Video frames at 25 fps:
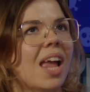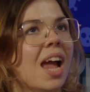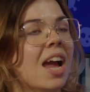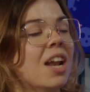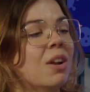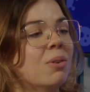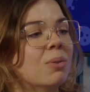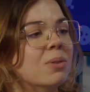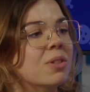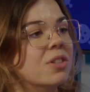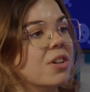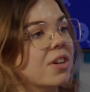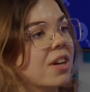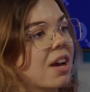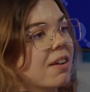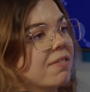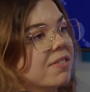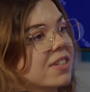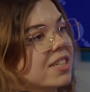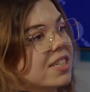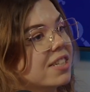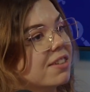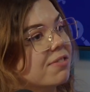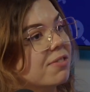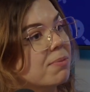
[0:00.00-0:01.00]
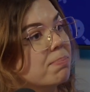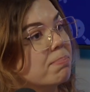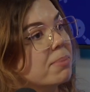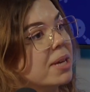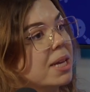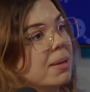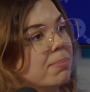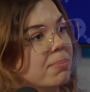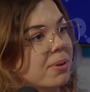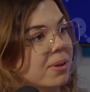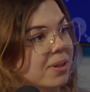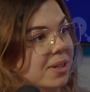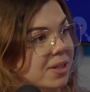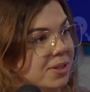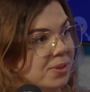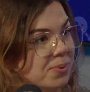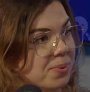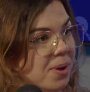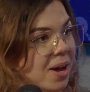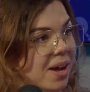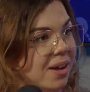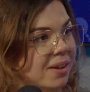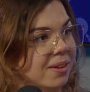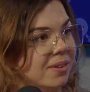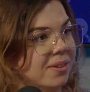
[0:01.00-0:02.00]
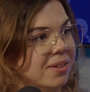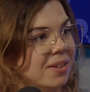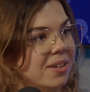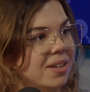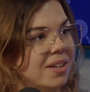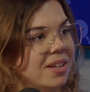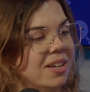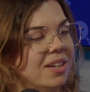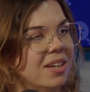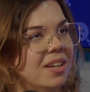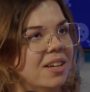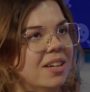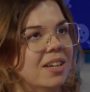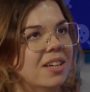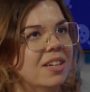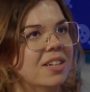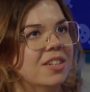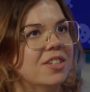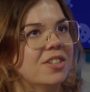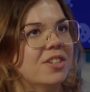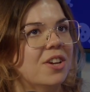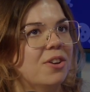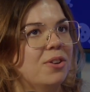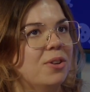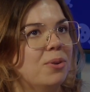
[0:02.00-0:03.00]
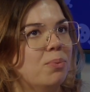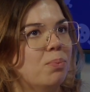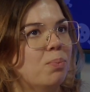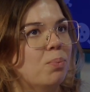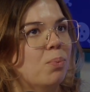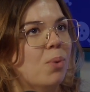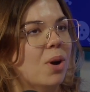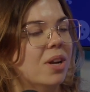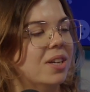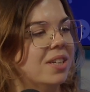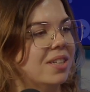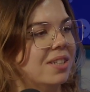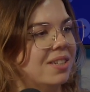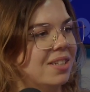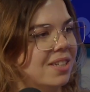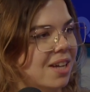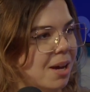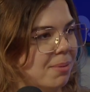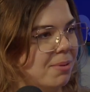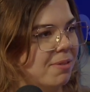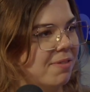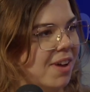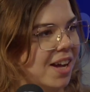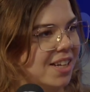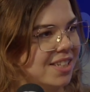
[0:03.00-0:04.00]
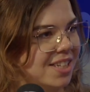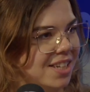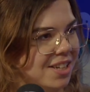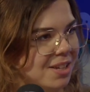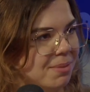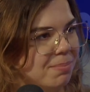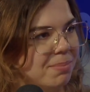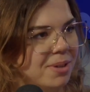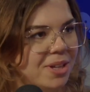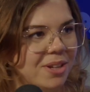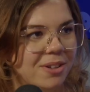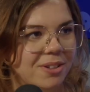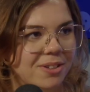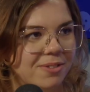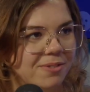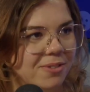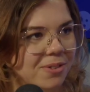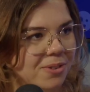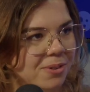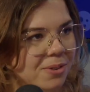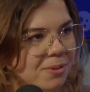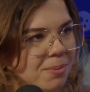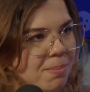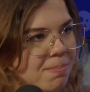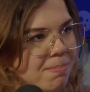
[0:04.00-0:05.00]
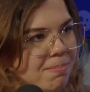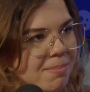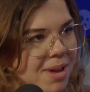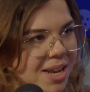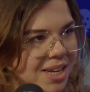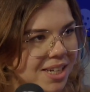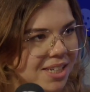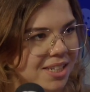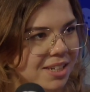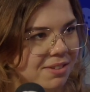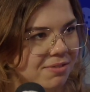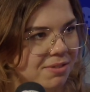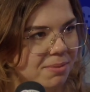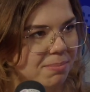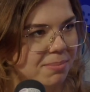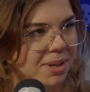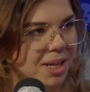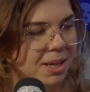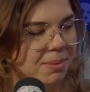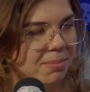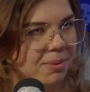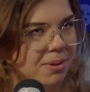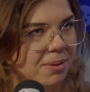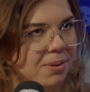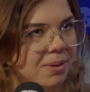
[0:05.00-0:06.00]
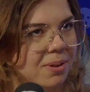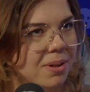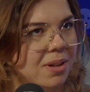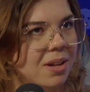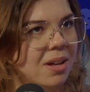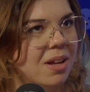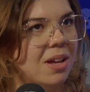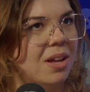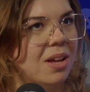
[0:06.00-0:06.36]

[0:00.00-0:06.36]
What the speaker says: and also covers different people as well. So one type of vaccine can be used for many different people.